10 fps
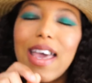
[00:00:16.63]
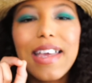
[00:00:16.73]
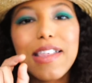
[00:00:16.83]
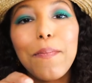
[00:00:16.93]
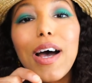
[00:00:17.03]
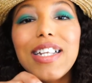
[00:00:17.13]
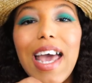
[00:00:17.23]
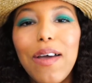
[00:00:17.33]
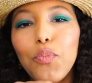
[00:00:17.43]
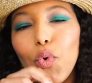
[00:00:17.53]
It's
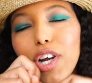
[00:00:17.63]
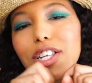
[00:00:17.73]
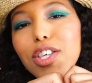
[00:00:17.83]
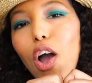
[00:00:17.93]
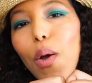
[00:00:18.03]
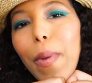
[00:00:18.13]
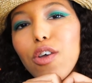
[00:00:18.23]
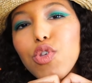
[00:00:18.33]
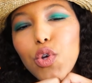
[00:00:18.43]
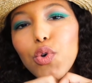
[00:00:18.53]
Monday. We're gonna talk
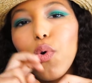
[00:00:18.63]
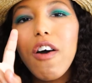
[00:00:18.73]
about two